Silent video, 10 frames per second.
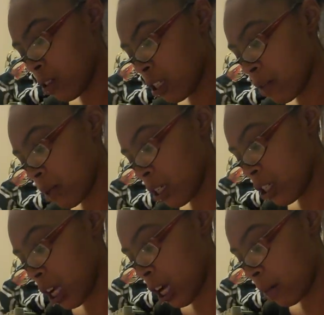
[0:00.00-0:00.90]
This could be a
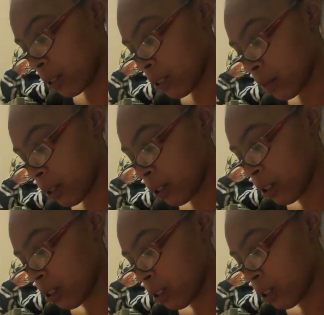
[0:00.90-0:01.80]
job or something.
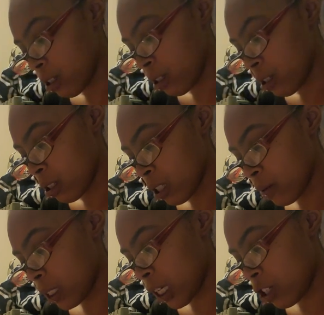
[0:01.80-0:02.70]
Or
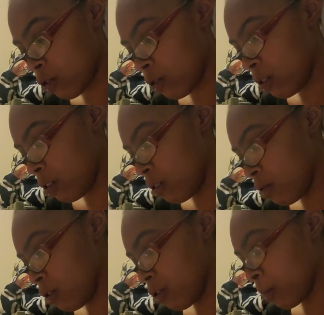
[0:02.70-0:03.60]
something that you're